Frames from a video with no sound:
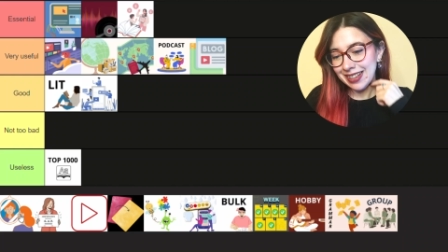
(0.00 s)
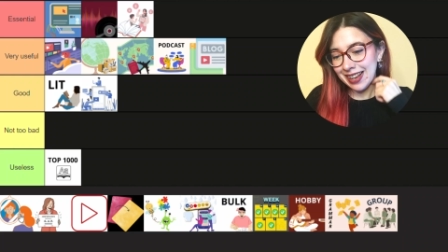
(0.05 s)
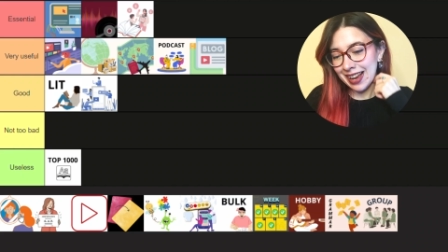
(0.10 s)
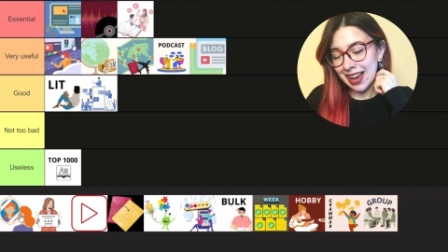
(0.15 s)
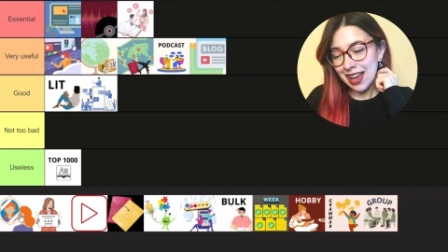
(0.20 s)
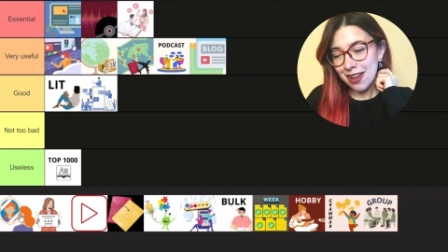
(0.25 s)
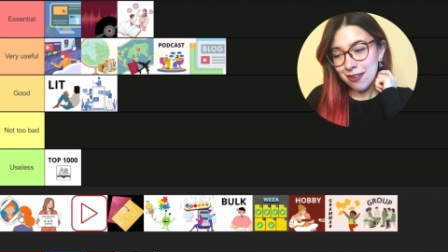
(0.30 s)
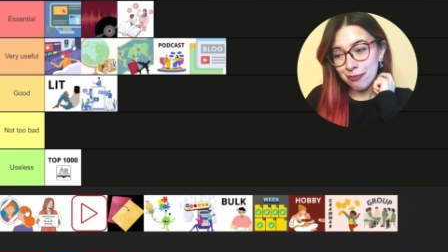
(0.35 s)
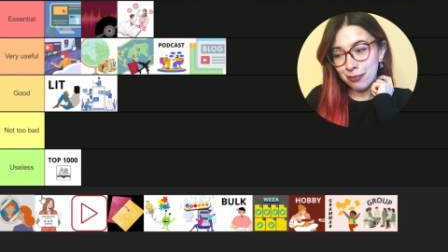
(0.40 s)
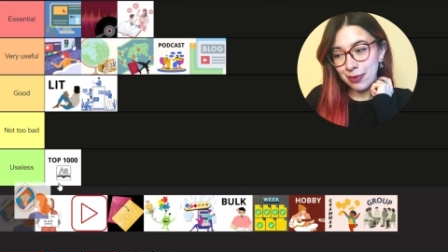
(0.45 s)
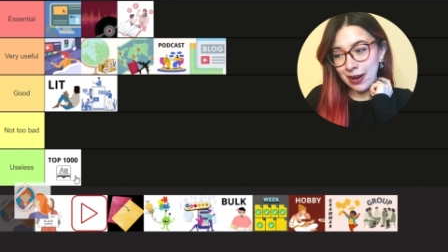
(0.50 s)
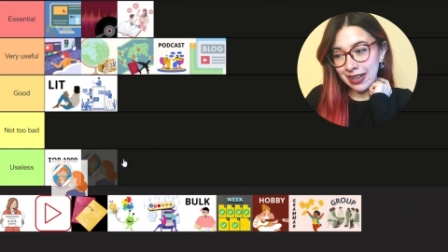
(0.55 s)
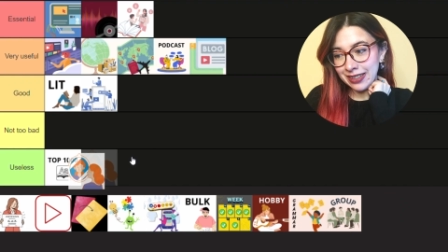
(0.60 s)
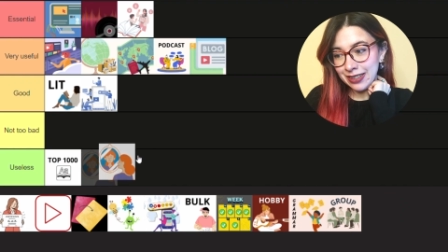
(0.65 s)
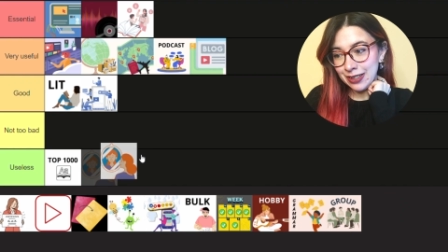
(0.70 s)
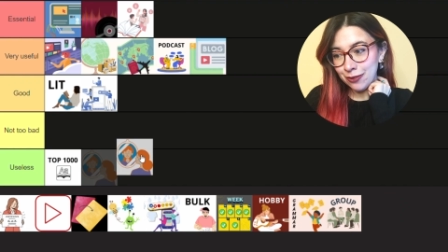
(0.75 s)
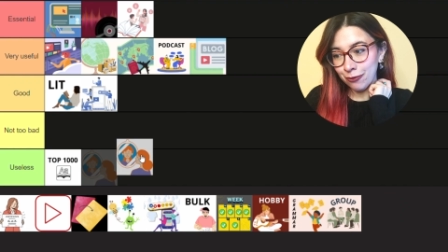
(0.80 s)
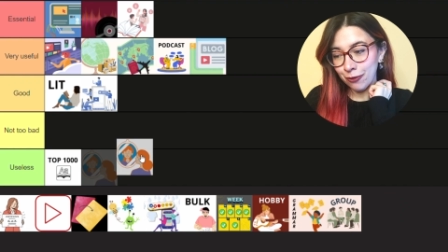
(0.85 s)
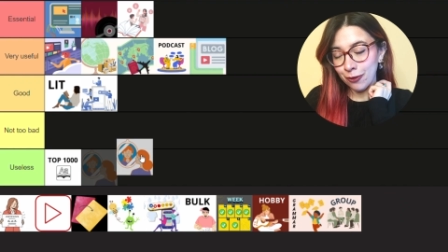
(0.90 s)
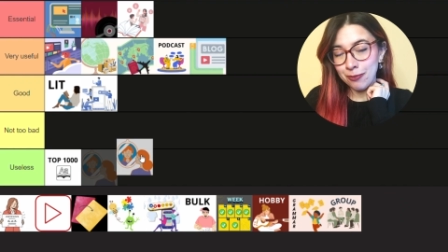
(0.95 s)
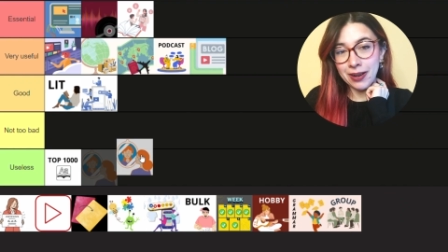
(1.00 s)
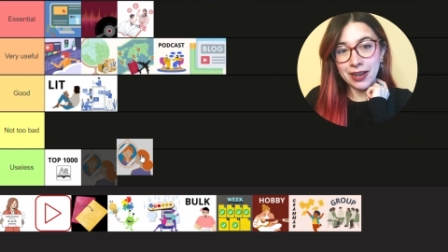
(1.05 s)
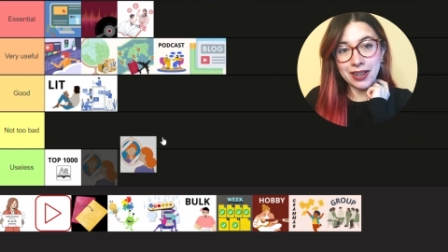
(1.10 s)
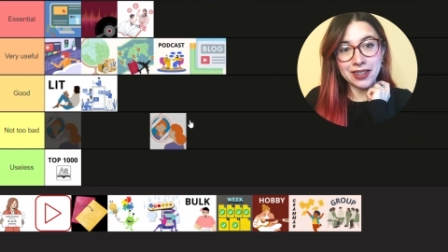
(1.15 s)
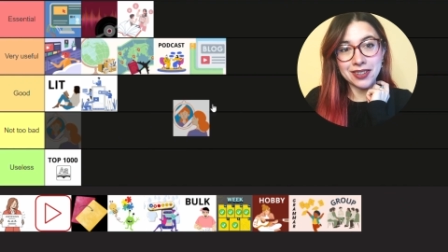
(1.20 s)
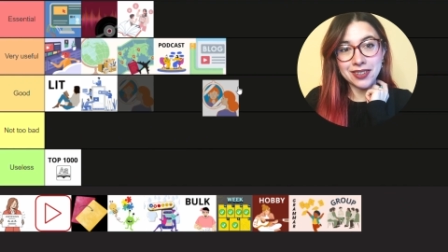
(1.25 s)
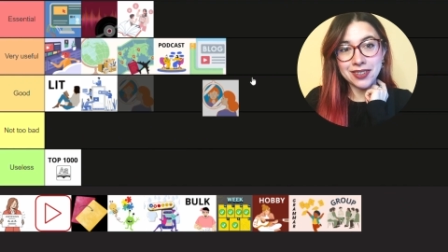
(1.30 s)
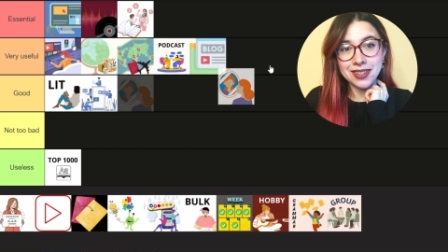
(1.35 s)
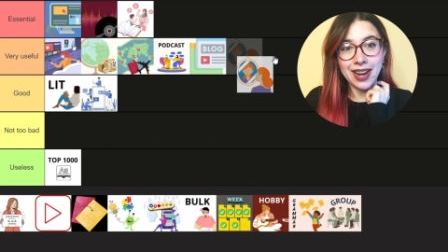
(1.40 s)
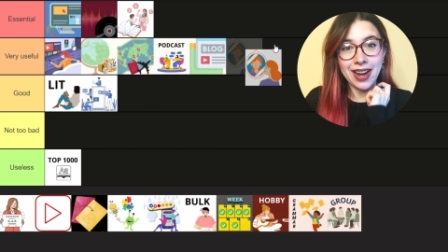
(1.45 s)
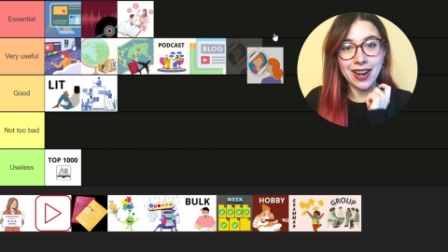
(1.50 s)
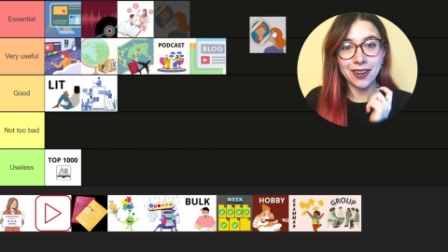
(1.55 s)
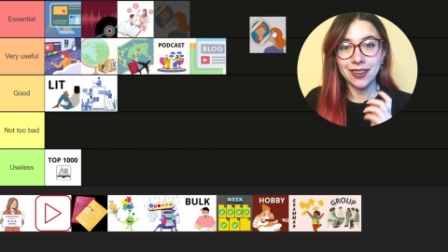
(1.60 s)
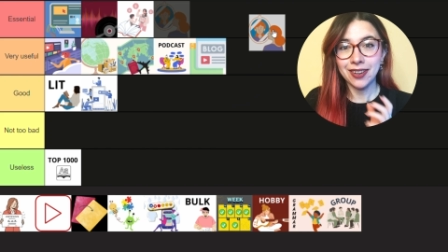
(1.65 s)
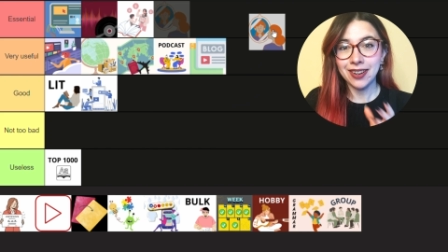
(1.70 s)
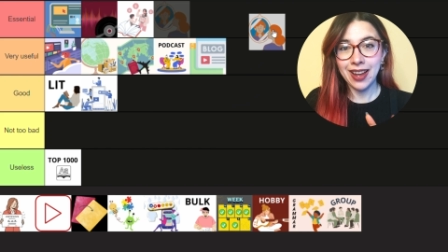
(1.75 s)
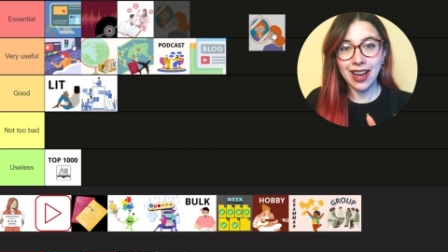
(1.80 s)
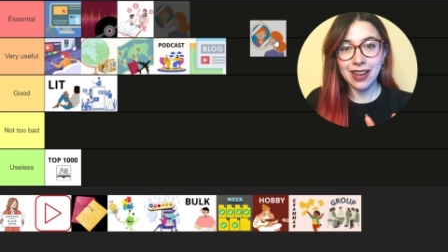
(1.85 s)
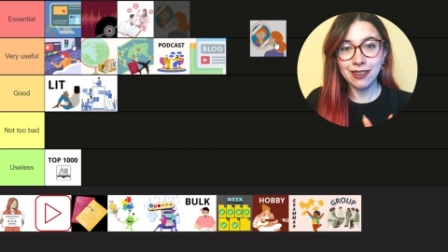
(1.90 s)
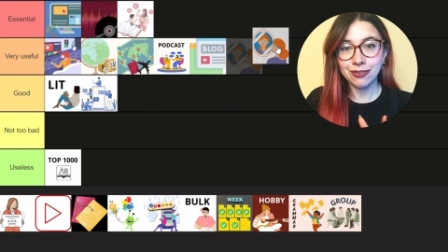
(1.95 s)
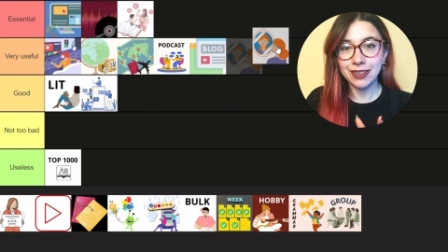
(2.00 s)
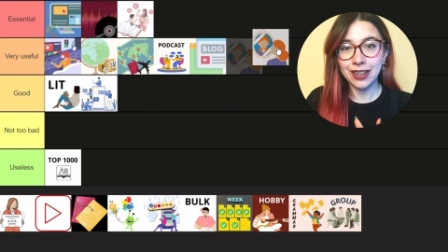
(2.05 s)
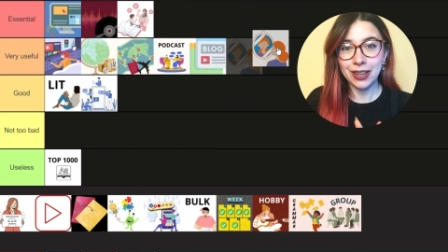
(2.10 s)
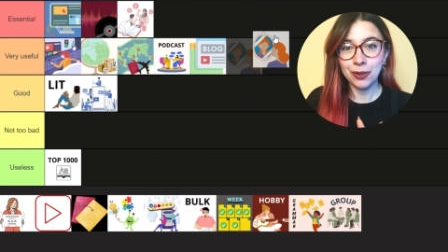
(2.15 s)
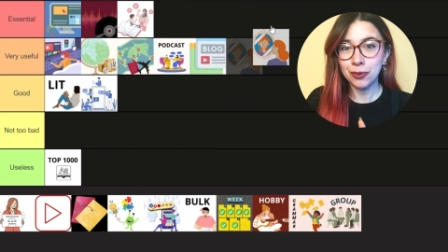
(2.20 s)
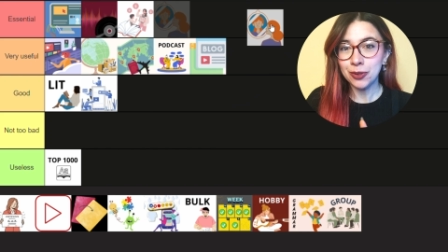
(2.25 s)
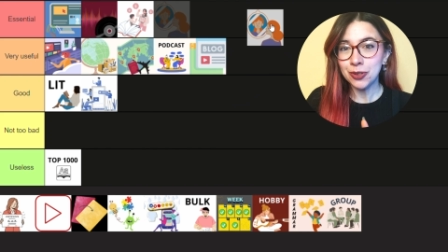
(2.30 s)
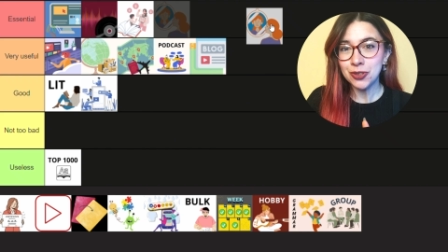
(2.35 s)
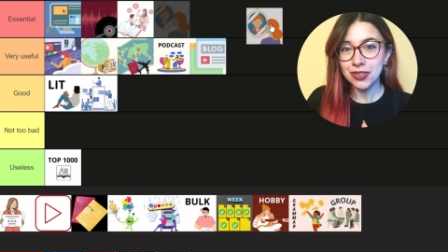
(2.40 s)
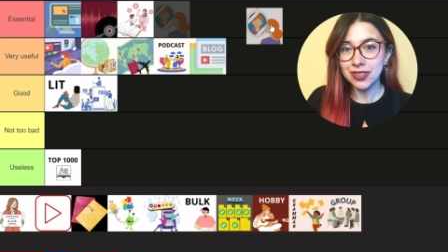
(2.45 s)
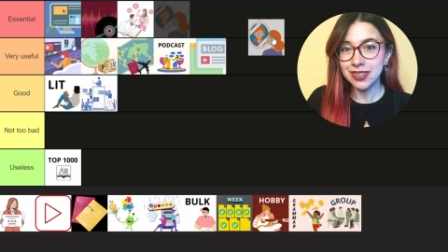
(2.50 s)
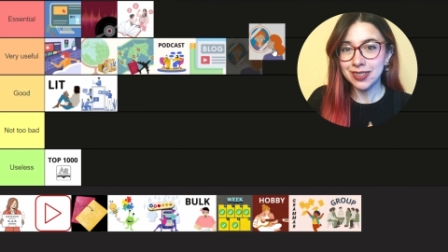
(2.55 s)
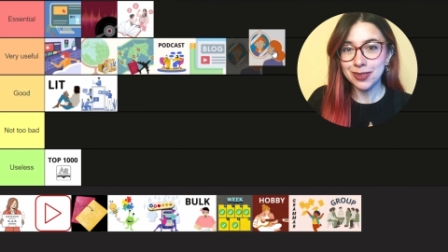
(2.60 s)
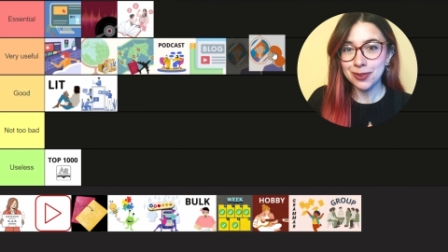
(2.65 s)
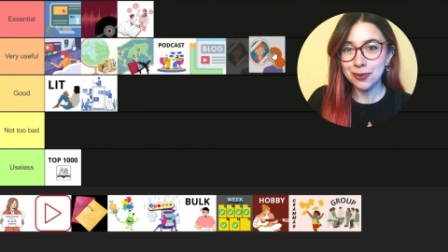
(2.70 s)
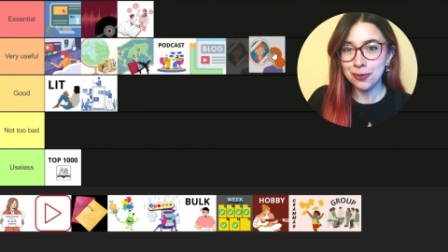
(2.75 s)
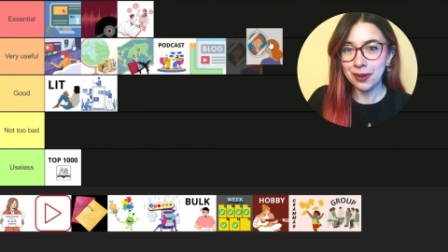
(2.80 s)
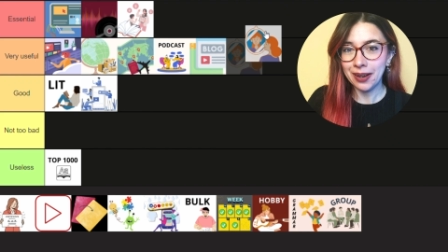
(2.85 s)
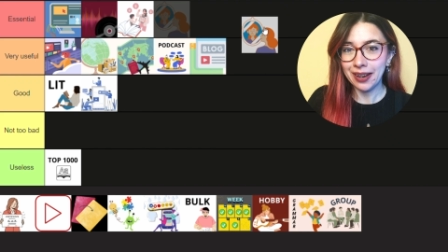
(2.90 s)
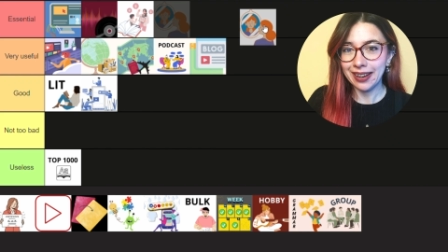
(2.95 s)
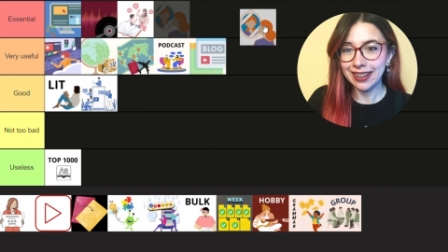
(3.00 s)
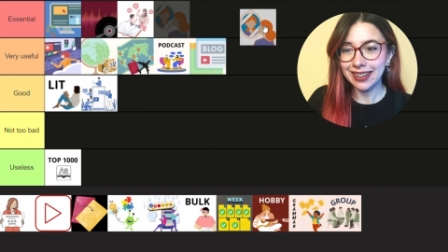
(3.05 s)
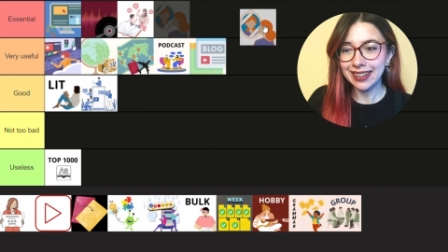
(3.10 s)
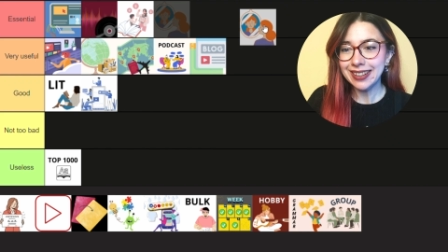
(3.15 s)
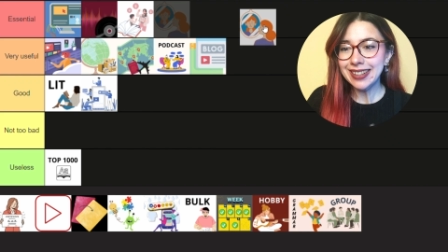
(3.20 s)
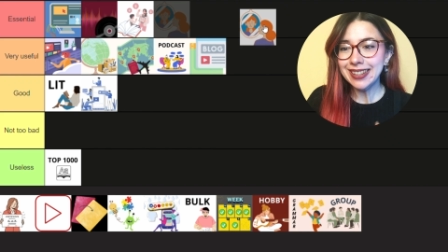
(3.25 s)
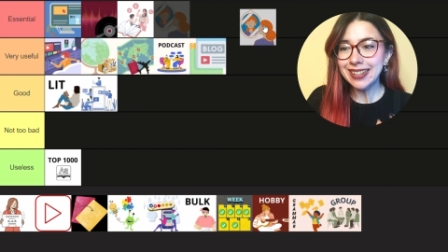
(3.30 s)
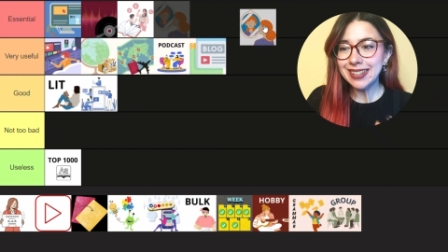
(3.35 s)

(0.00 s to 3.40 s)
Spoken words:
I have practiced for my entire life languages this way.